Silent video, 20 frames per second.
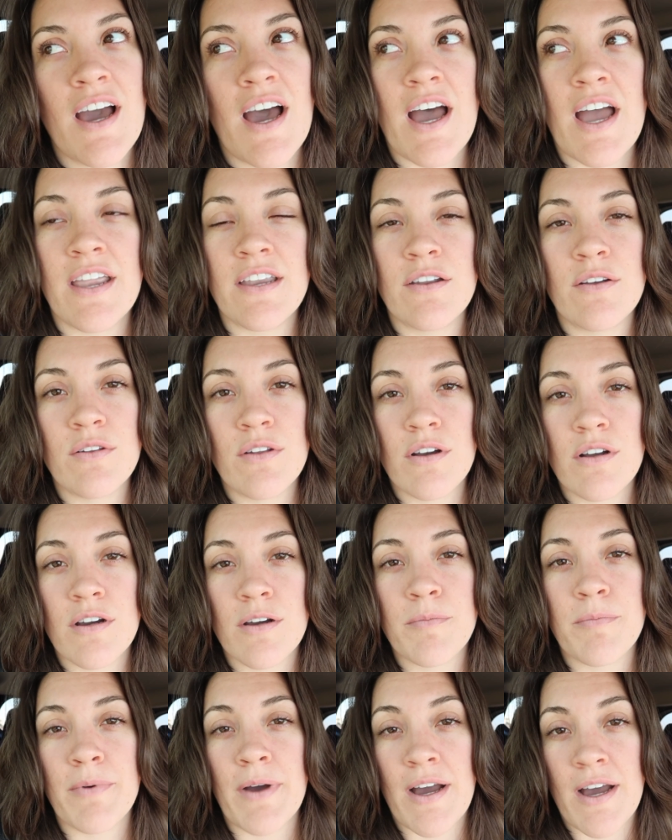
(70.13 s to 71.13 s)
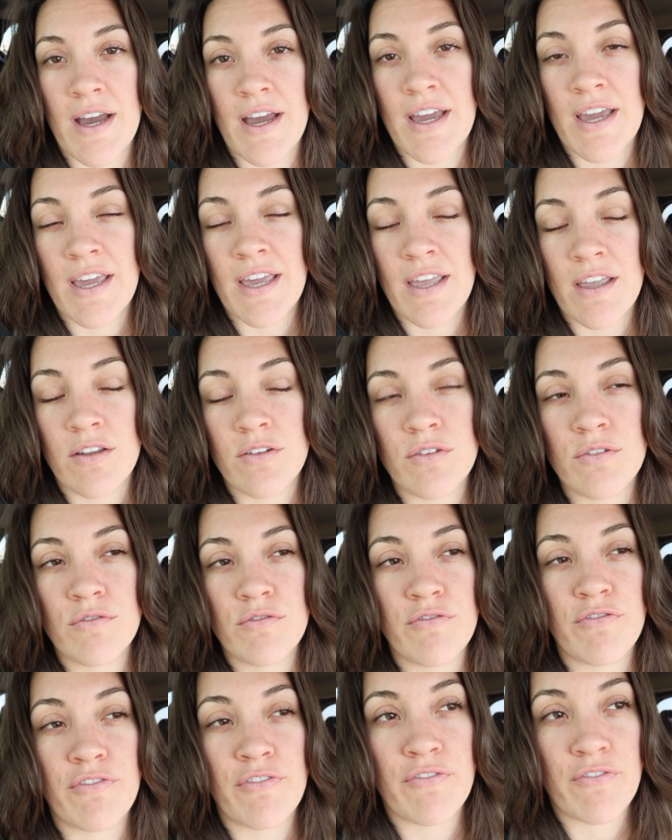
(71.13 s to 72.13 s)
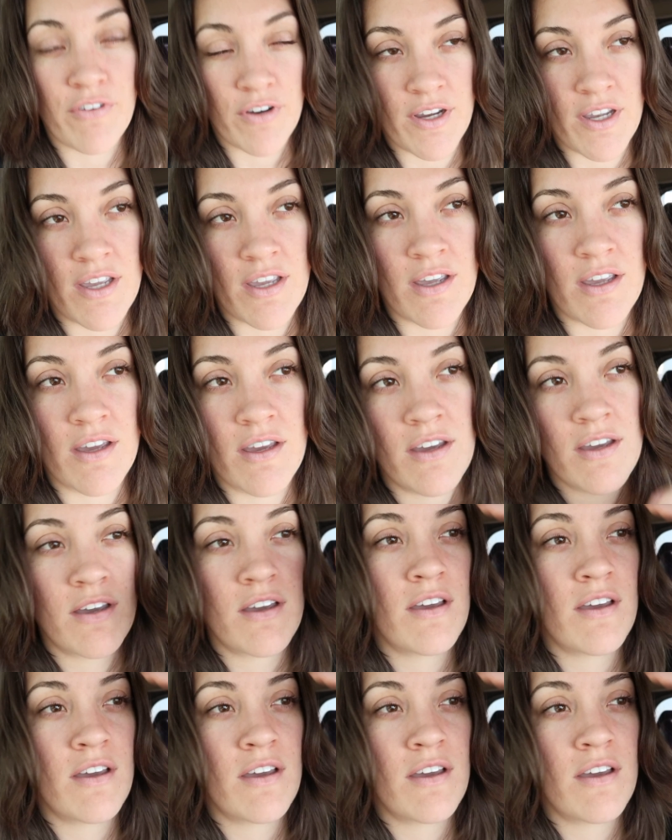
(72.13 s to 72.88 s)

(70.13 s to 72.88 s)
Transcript: I no longer buy gluten-free